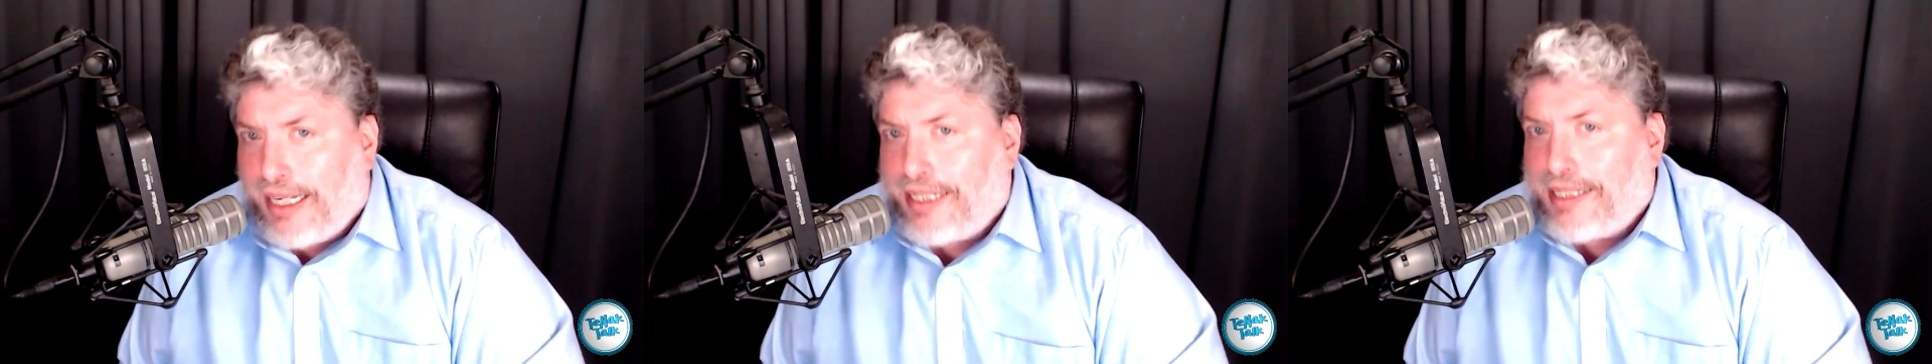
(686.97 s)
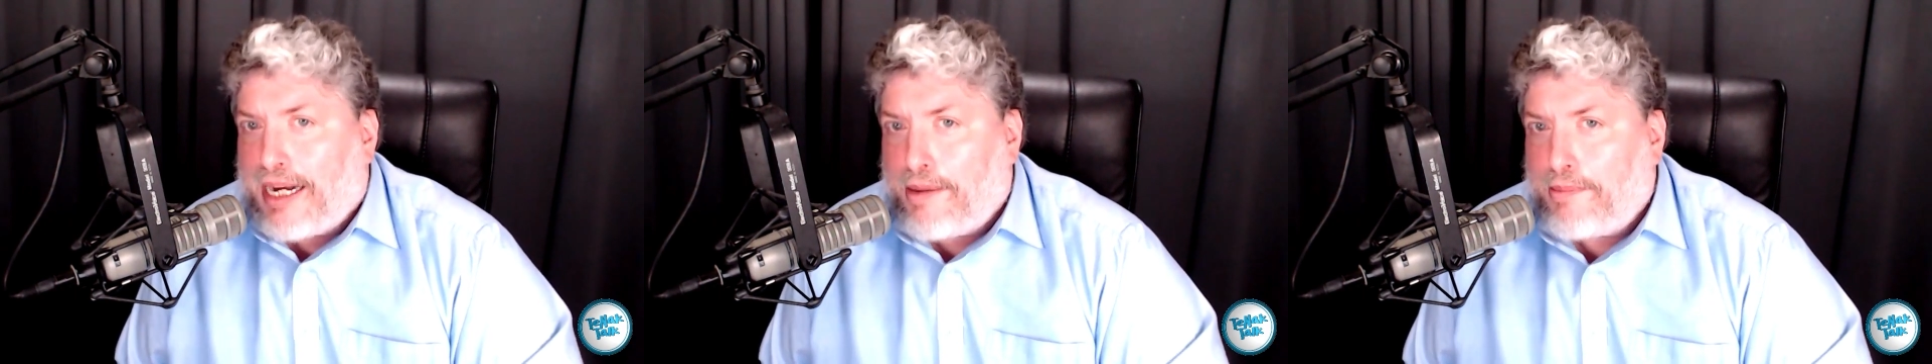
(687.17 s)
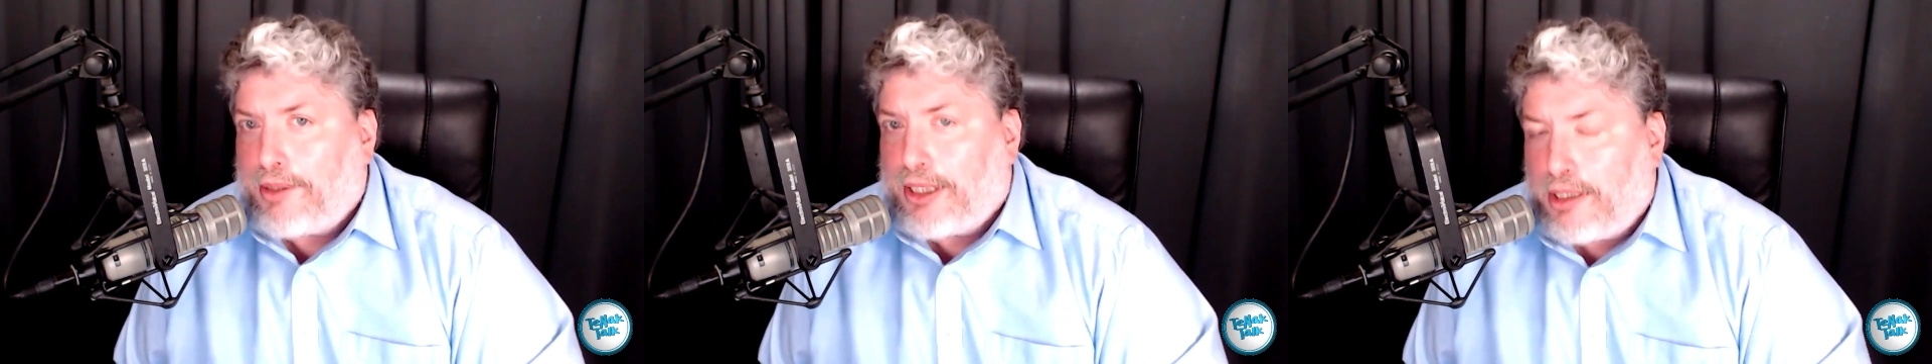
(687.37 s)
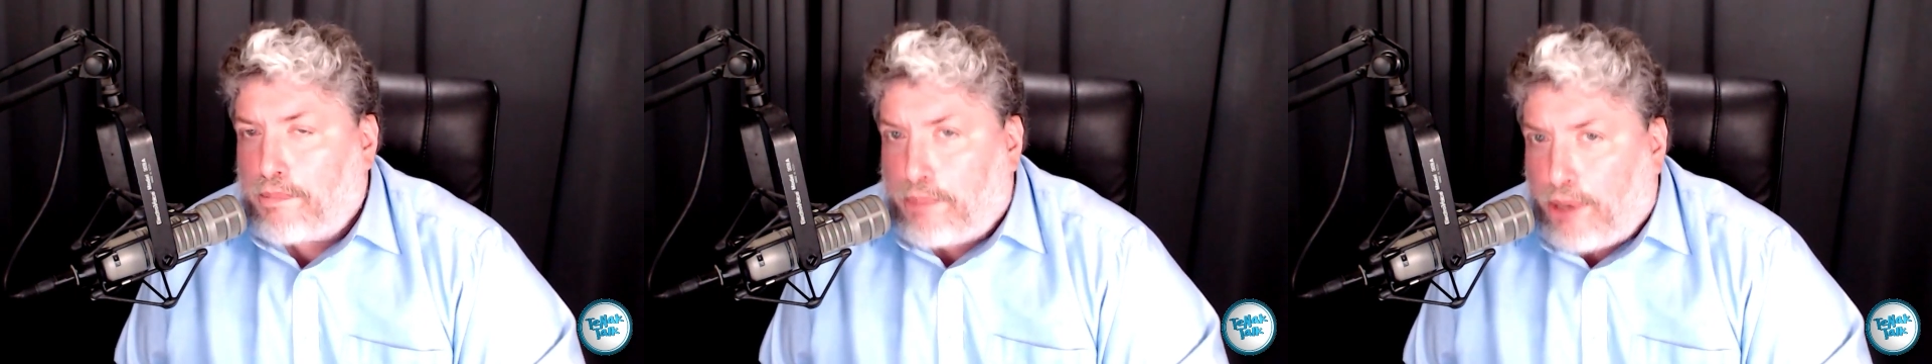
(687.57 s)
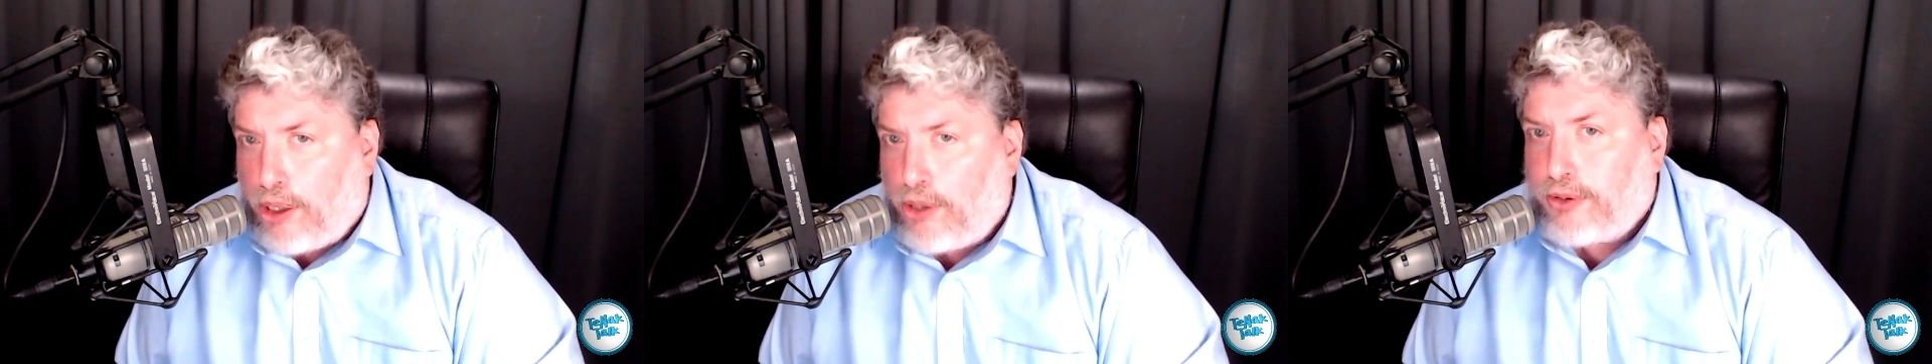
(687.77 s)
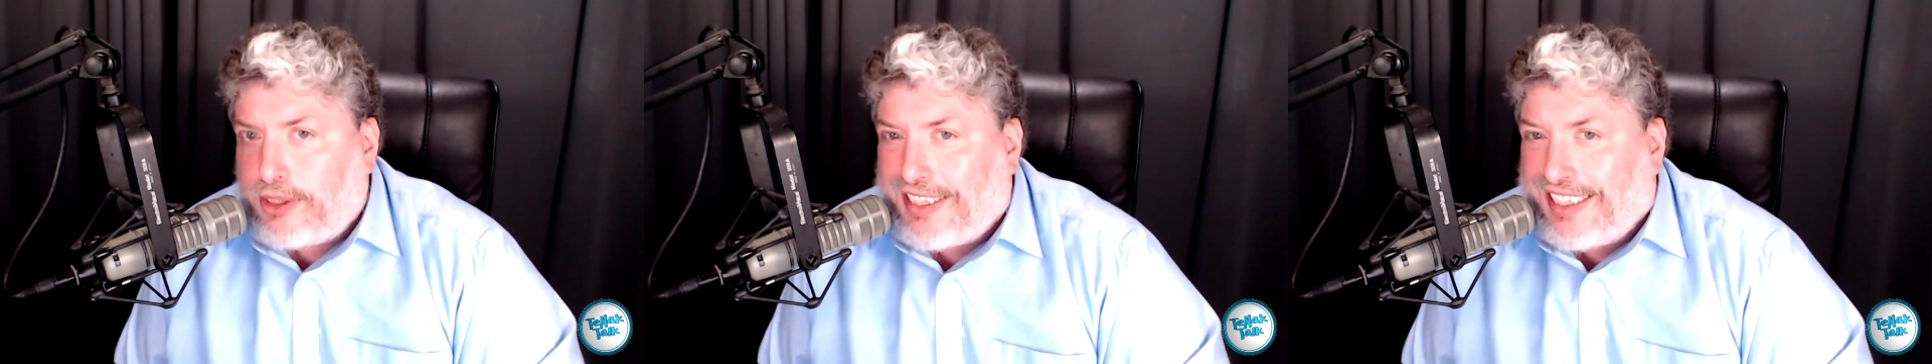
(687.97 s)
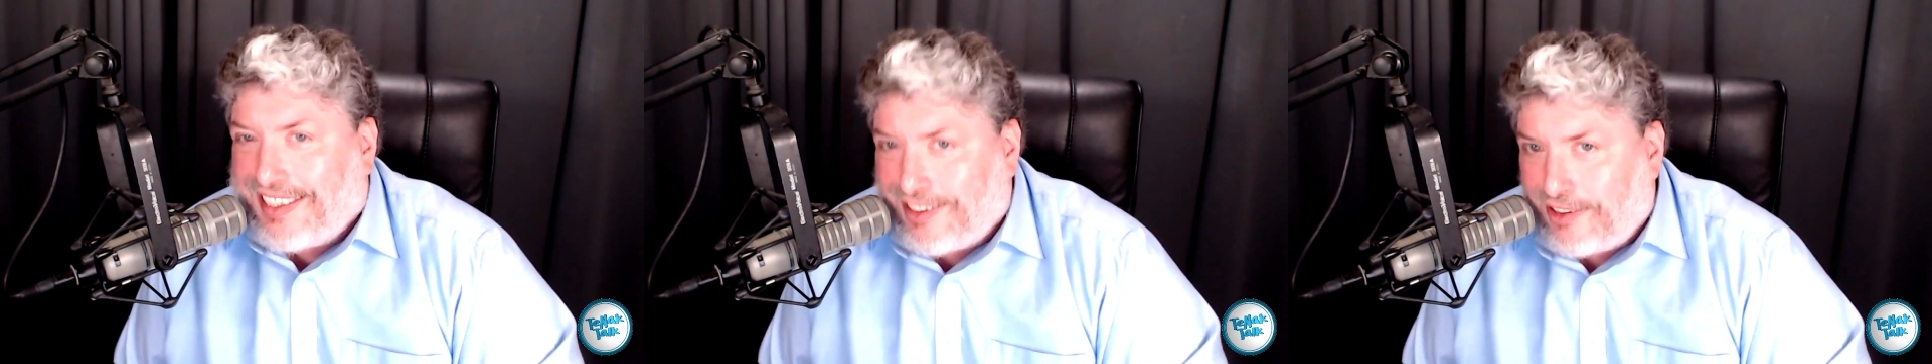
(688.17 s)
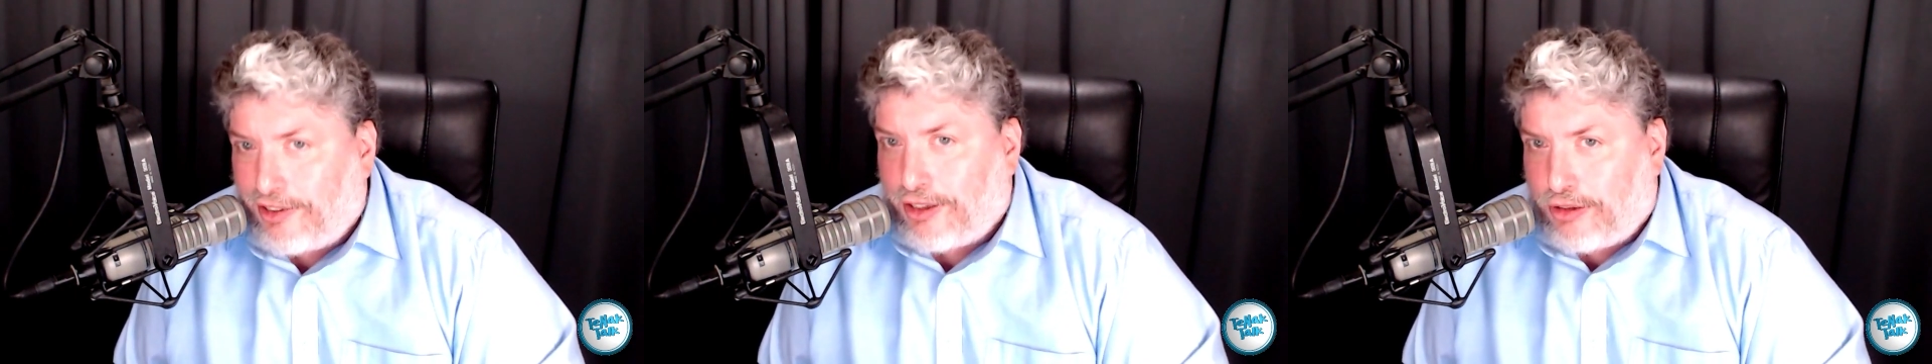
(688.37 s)
And I'm going to oppose the
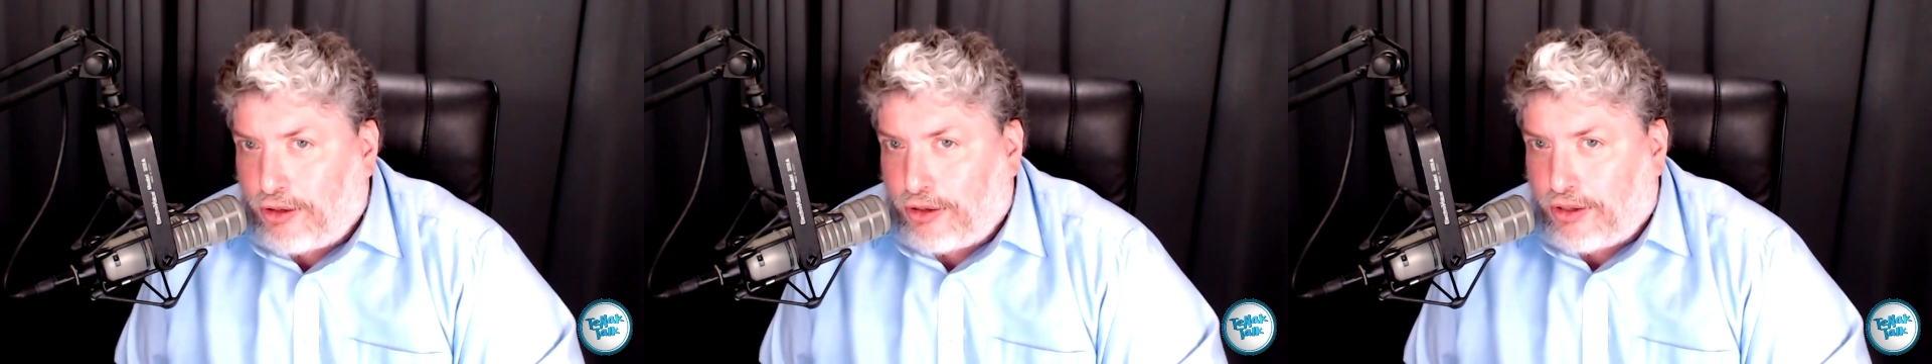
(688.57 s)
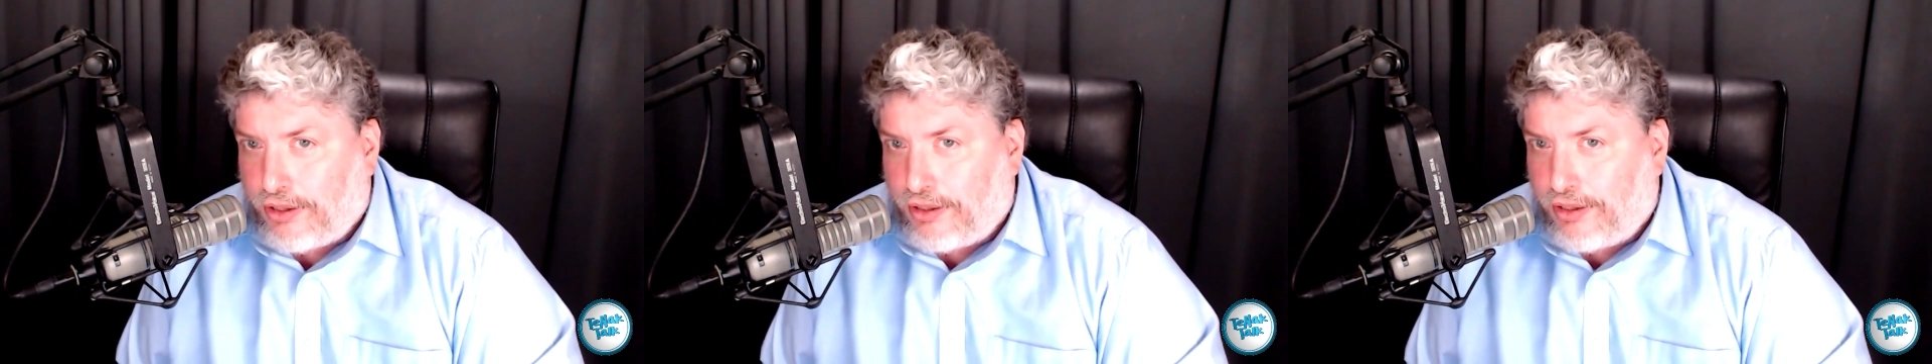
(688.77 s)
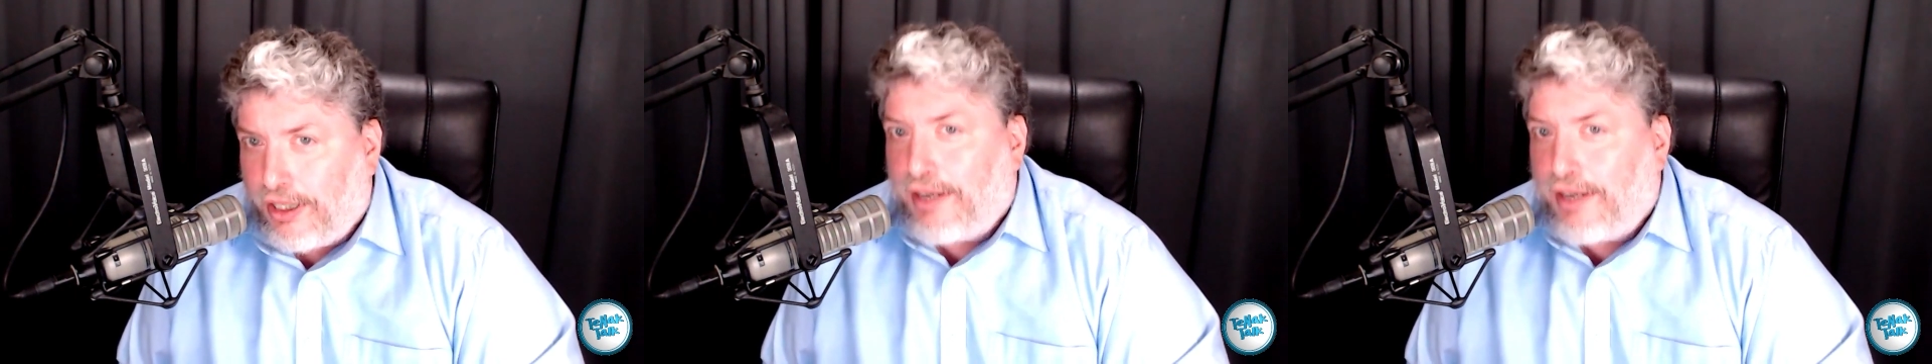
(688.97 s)
institution